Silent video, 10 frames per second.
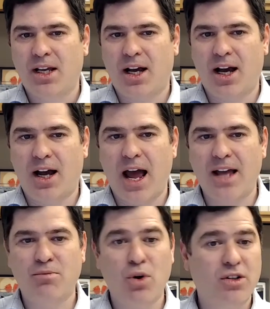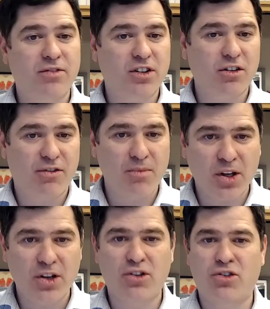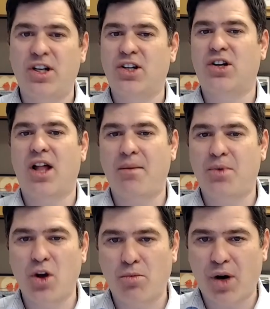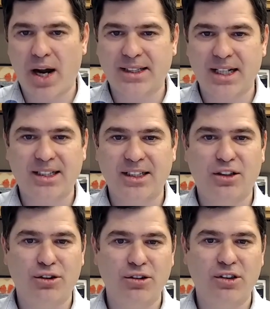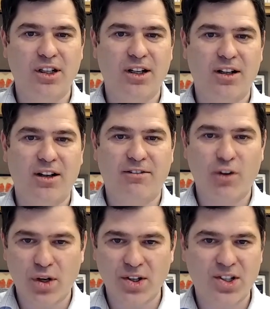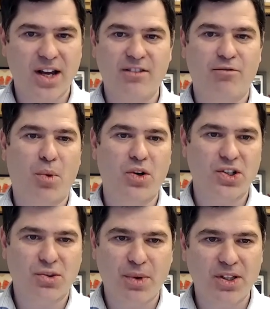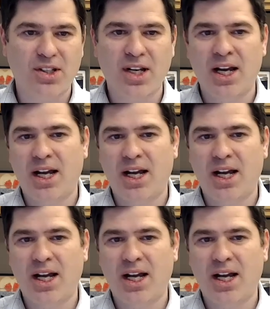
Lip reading: As most of us are familiar, the traditional IPO process includes a focused set of participants,